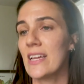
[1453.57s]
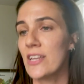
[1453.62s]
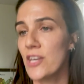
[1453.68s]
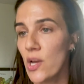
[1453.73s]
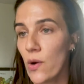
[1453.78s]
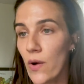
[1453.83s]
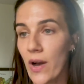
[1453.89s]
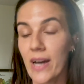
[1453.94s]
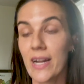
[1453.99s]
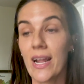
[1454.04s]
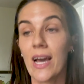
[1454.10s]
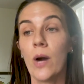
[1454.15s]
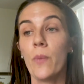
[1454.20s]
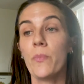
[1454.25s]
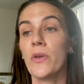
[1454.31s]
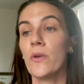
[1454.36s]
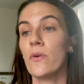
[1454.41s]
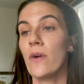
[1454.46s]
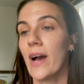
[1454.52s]
I know how to
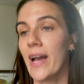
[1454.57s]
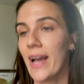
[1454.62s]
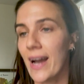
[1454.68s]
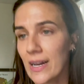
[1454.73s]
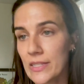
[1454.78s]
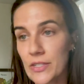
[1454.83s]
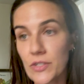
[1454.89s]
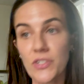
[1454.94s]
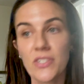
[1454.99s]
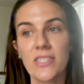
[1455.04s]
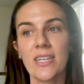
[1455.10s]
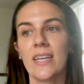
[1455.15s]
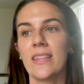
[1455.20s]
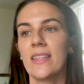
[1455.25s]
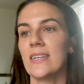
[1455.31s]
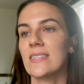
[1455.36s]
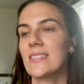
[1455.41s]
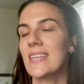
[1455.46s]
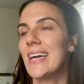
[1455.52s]
help you. I
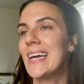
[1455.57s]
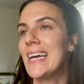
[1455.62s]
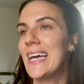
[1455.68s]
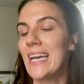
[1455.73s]
understand this.